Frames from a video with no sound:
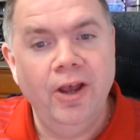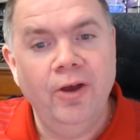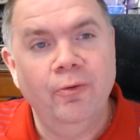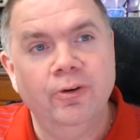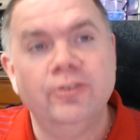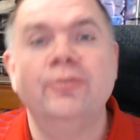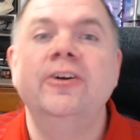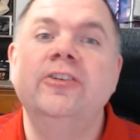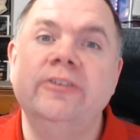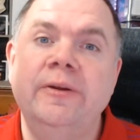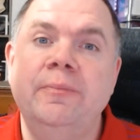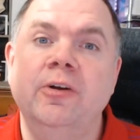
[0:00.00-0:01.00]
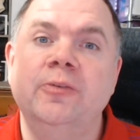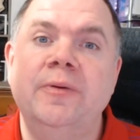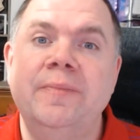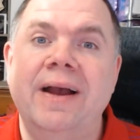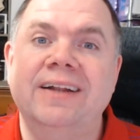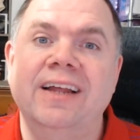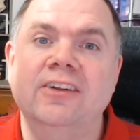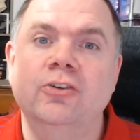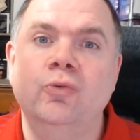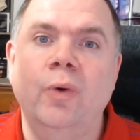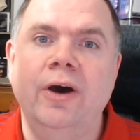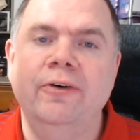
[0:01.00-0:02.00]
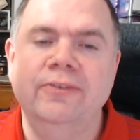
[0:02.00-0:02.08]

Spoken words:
which officially puts me back down to 12.